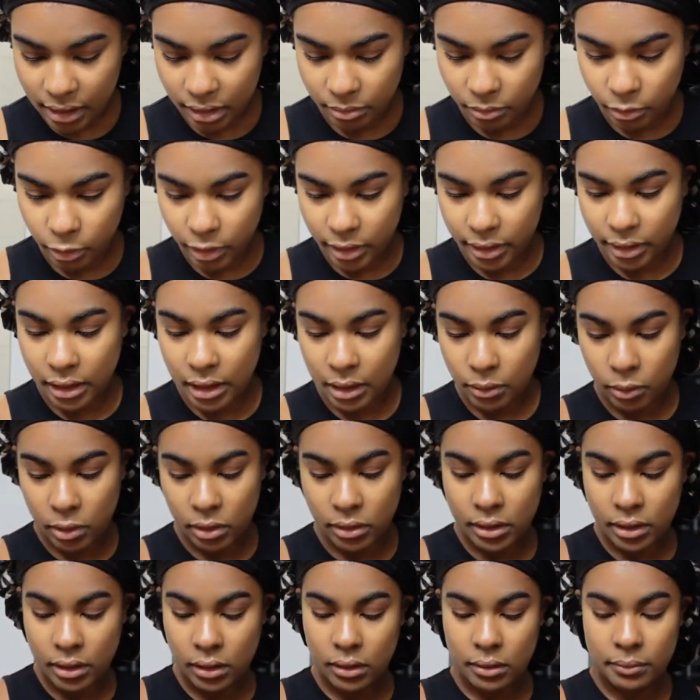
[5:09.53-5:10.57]
in the morning, I
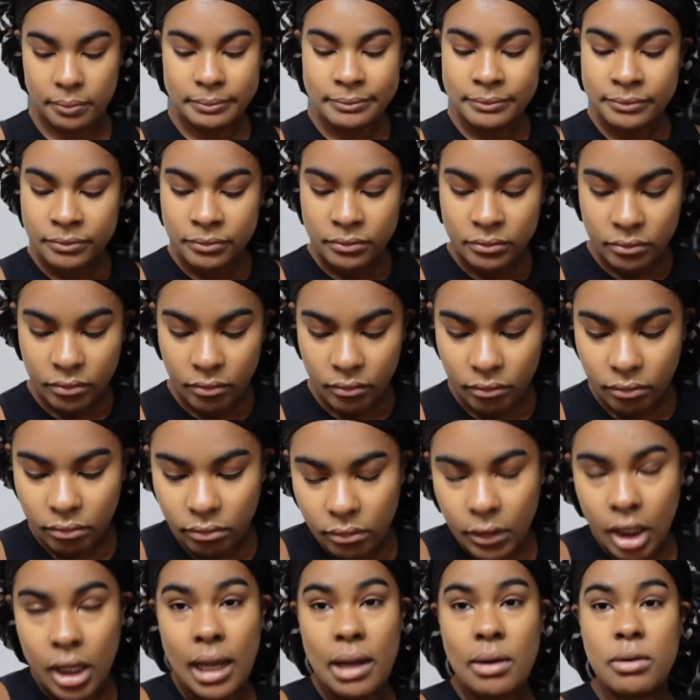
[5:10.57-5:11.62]
woke up.
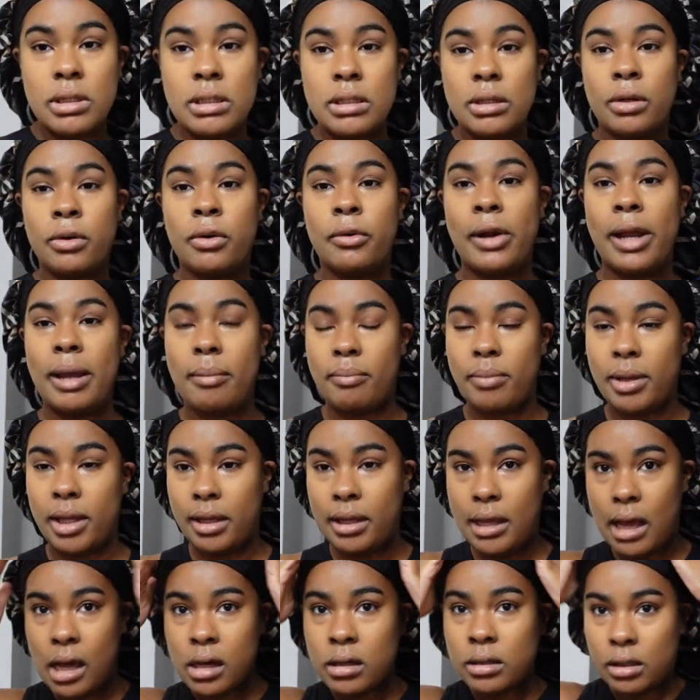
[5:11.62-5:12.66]
I was cramping.
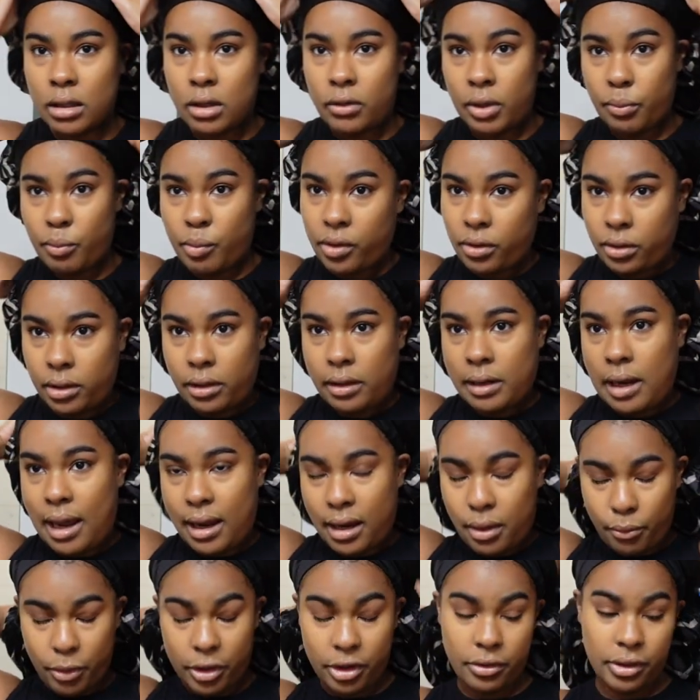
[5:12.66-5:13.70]
Y'all know in the middle of the
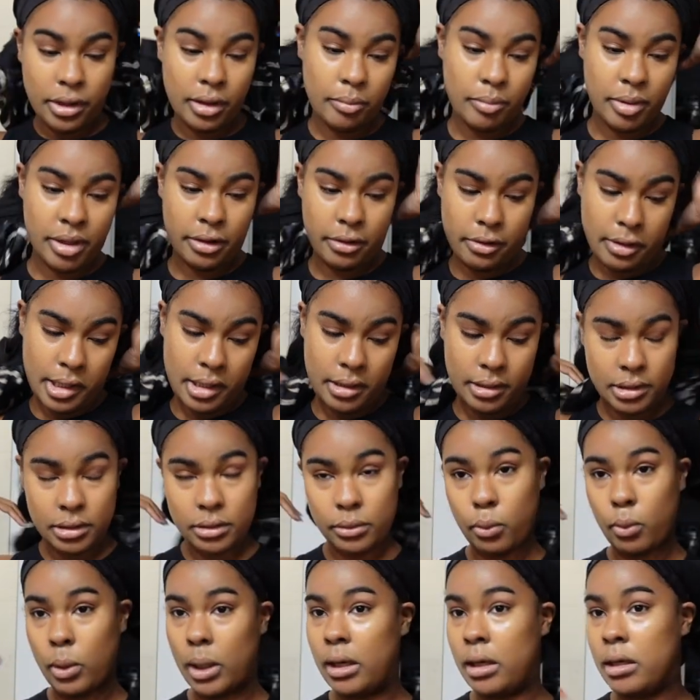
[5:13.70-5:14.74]
night, being on your period is
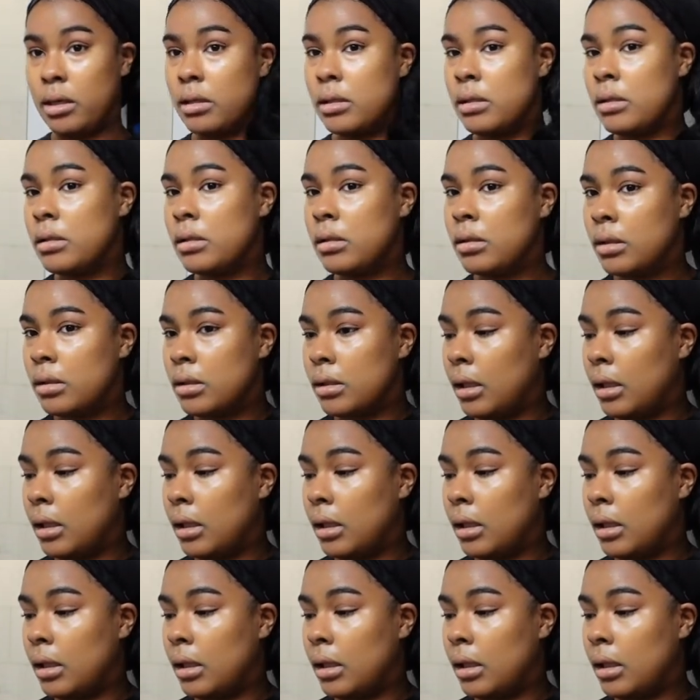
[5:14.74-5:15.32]
the worst.